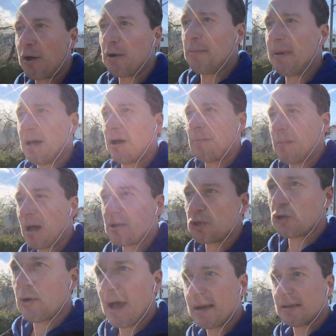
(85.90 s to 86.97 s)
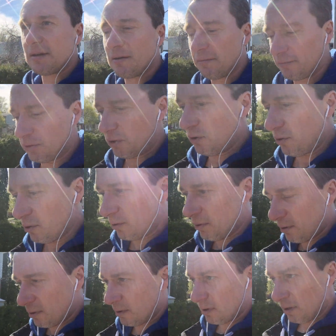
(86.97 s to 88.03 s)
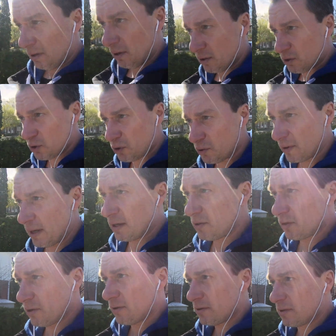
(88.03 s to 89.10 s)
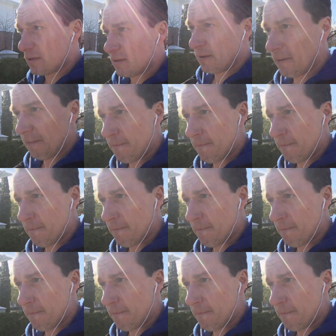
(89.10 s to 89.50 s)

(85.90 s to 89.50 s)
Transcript: how to become attractive to strangers.